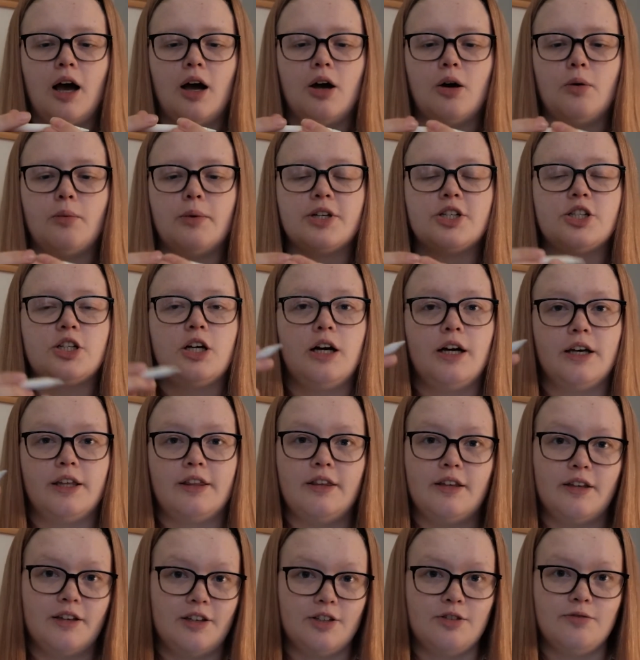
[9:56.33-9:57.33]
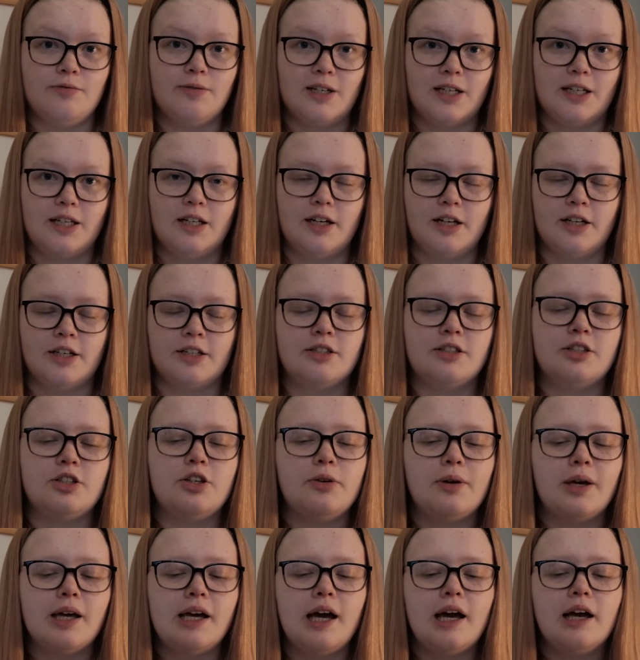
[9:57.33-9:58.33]
which I think is really nice.
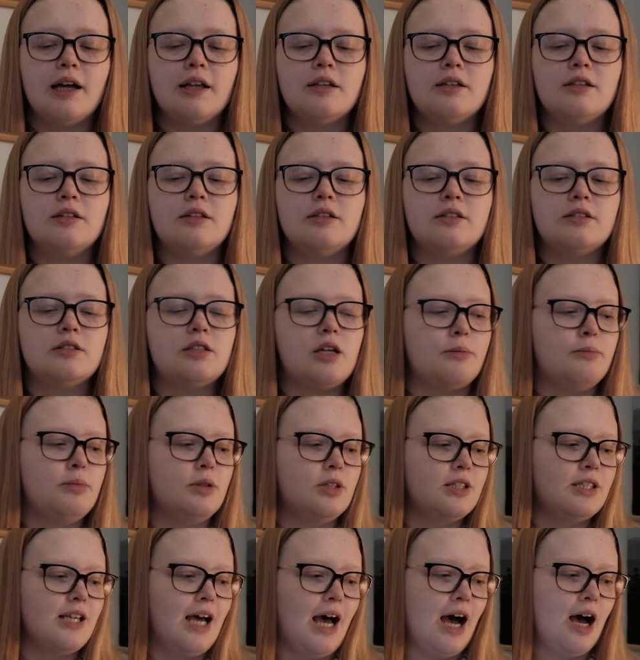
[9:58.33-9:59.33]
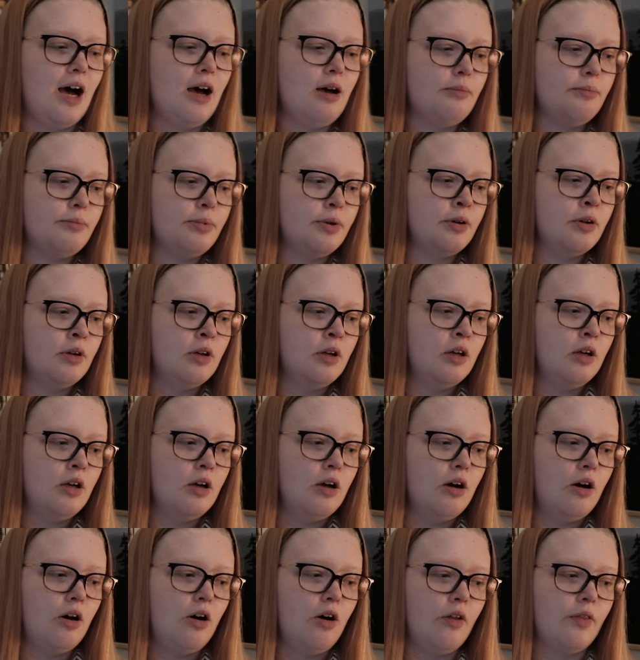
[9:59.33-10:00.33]
You can double tap
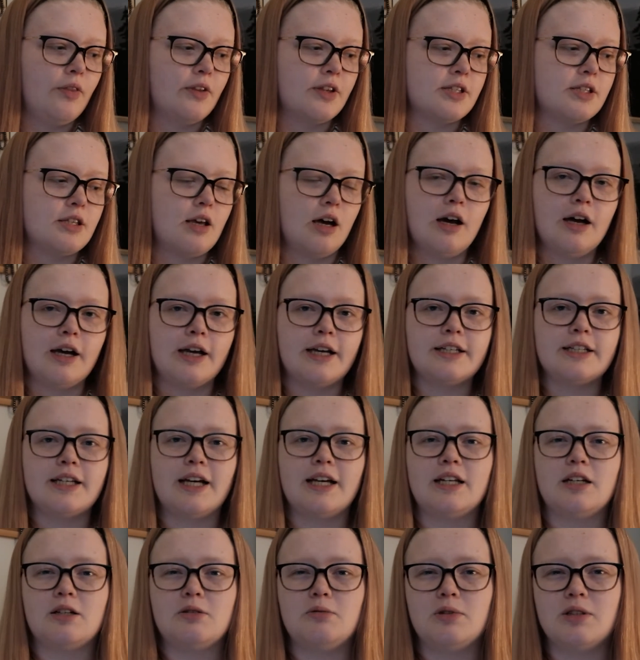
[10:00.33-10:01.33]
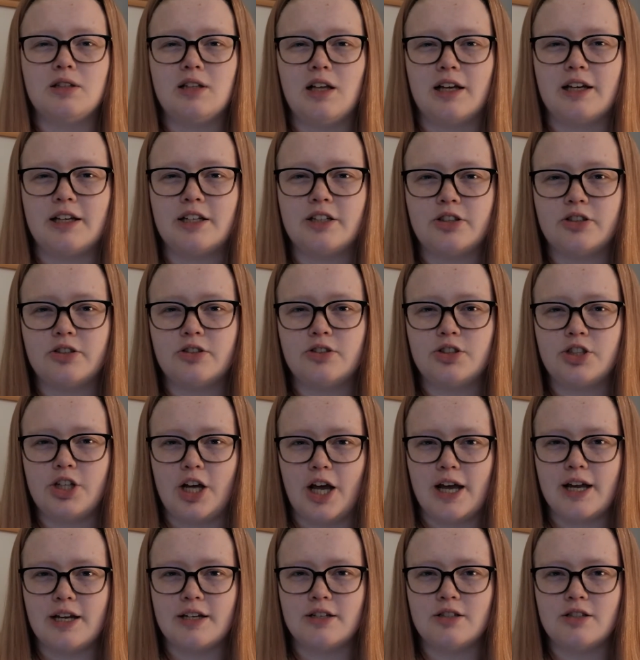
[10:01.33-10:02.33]
on the side and it will like
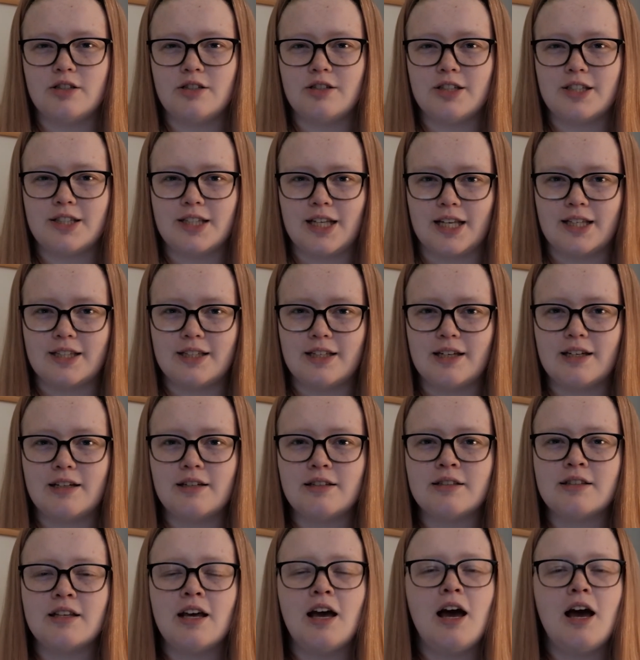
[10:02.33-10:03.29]
change settings.